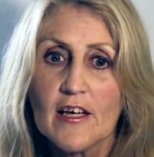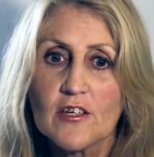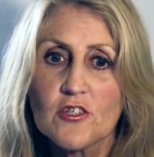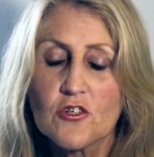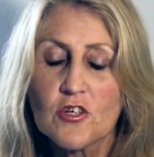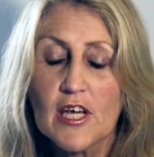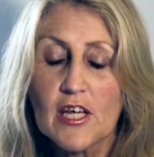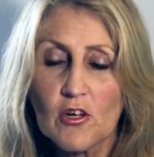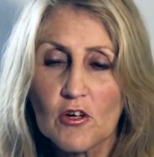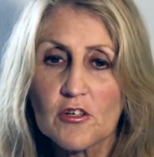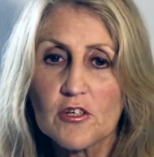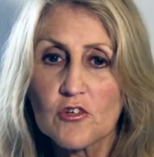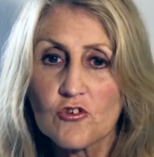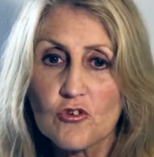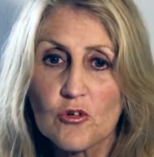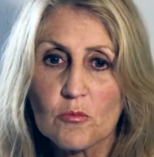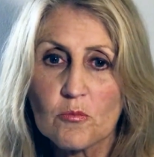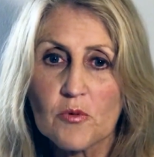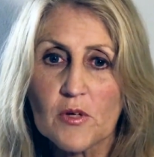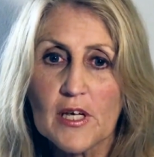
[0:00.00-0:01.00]
to get on the
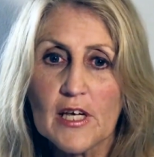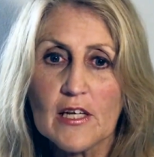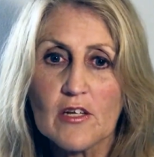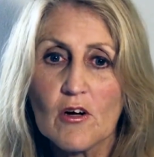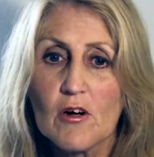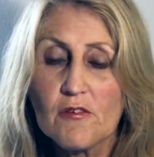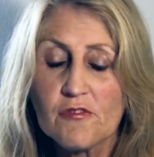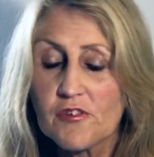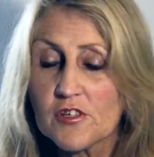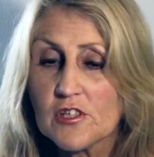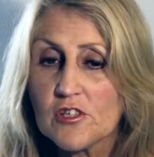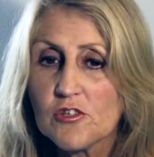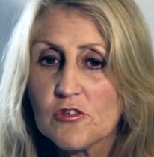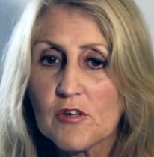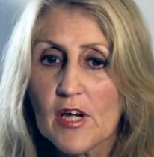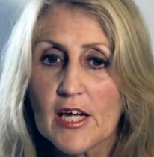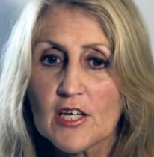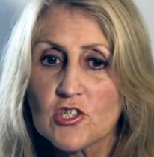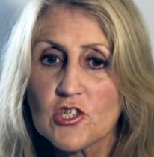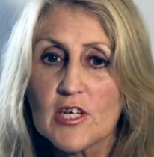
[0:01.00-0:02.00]
trip, and often
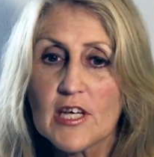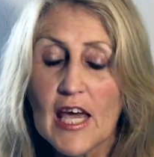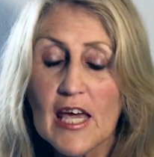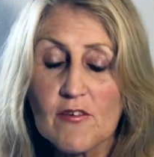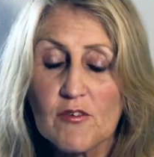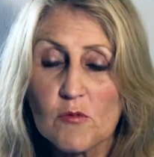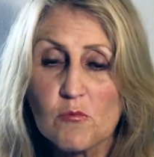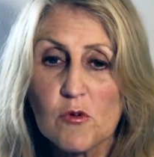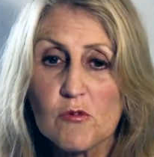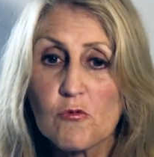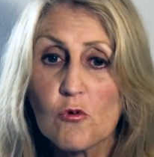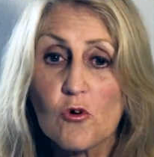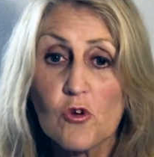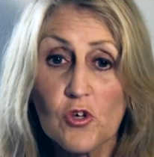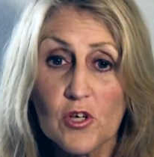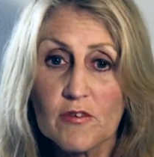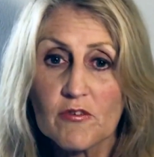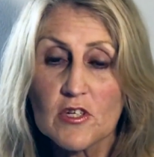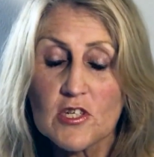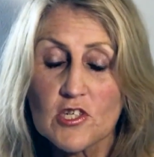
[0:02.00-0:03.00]
you actually gave up before
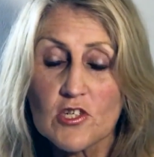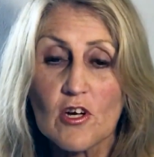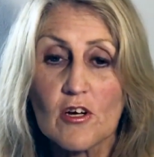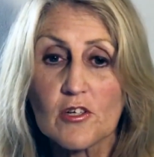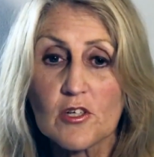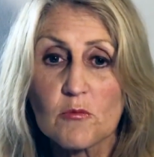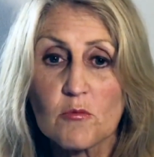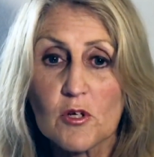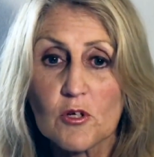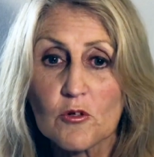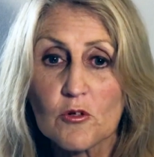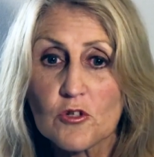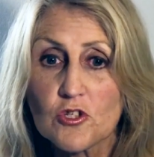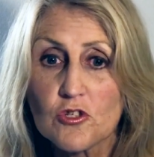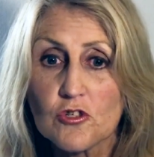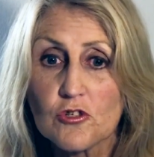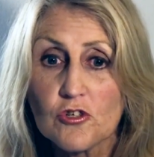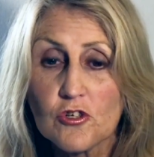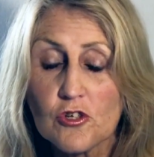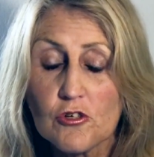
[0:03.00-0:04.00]
you even started because
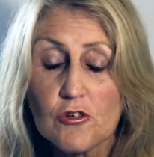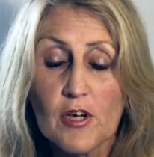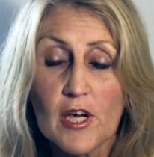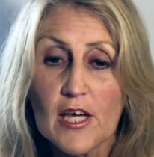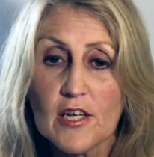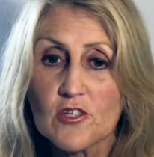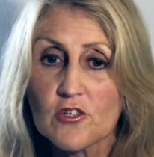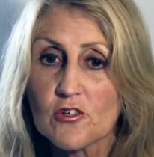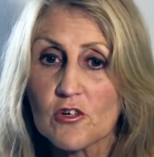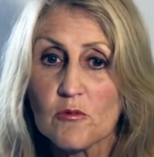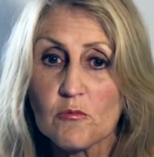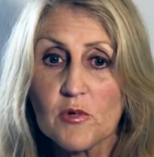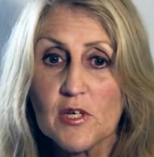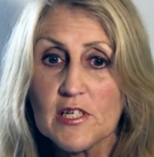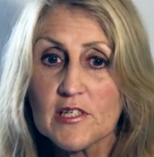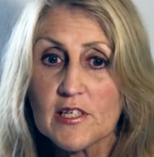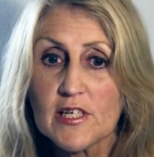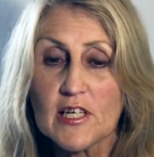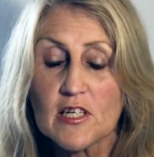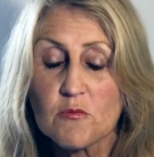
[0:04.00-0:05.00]
you knew you had to
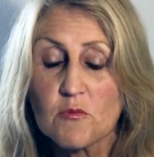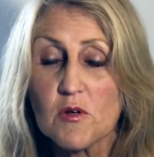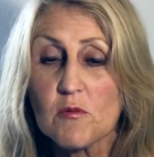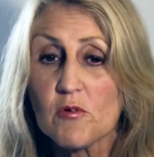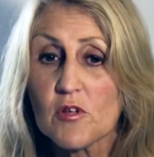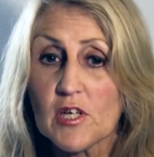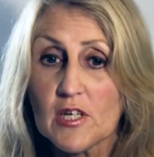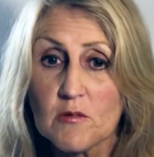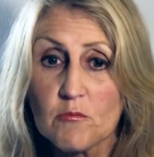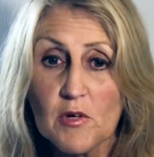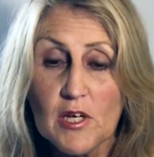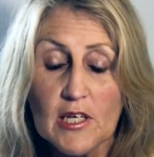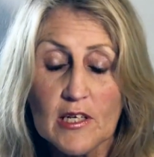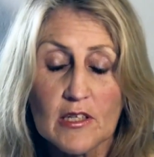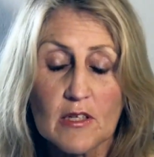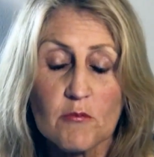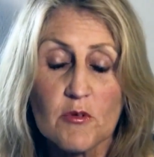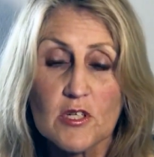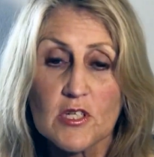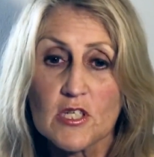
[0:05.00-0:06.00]
compete against people that had been
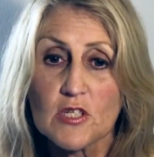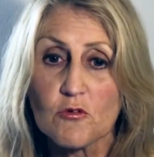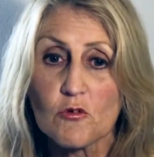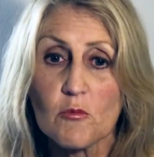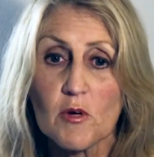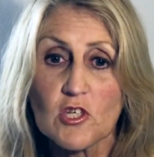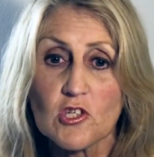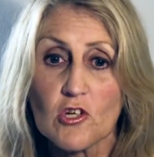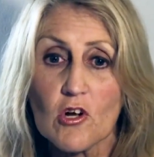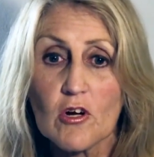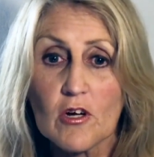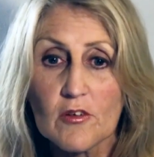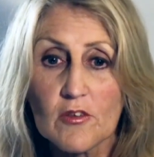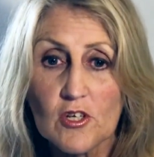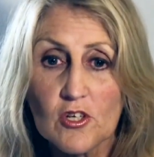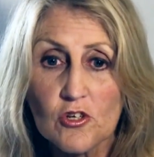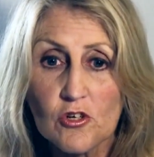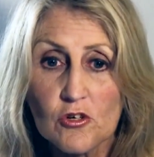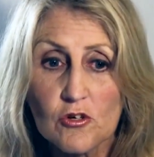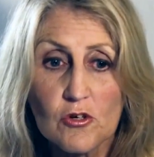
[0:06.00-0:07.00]
in the business for much longer
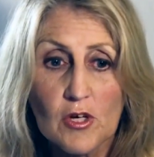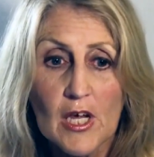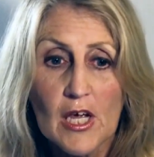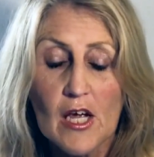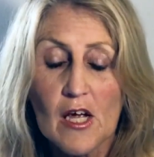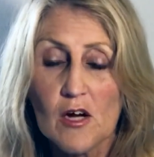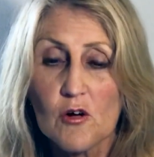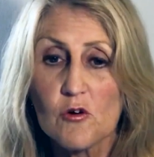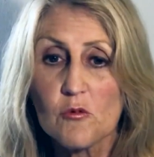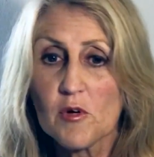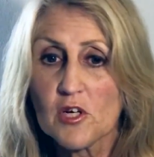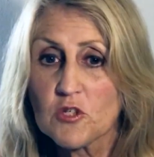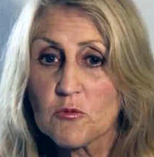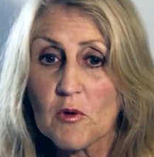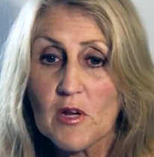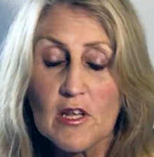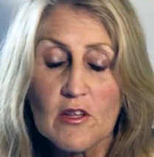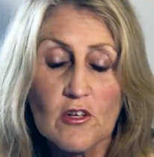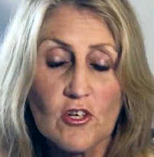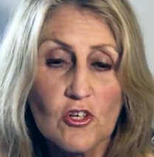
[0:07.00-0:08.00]
than you, were much
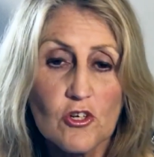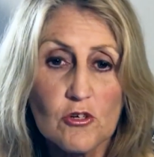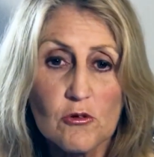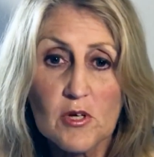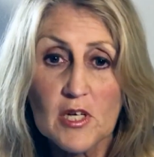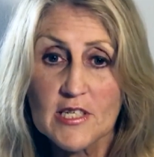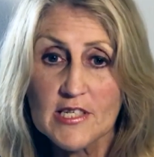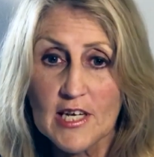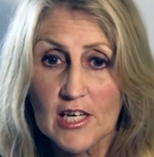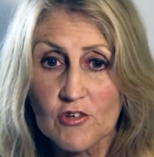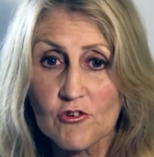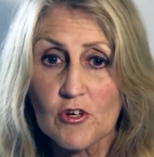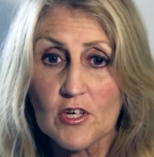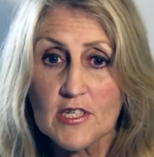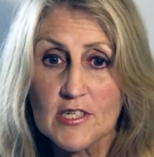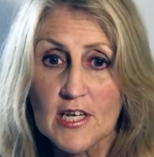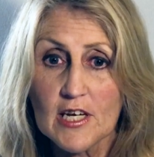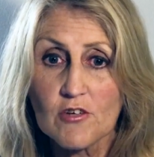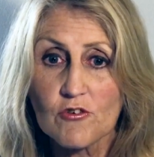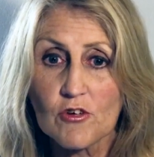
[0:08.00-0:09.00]
better than you, etc.,
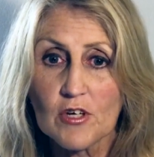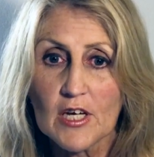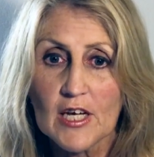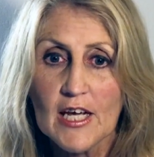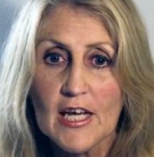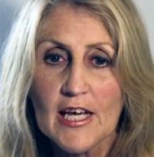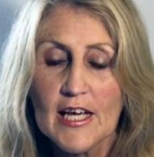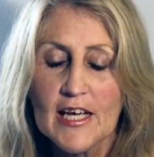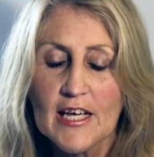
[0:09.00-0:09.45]
etc.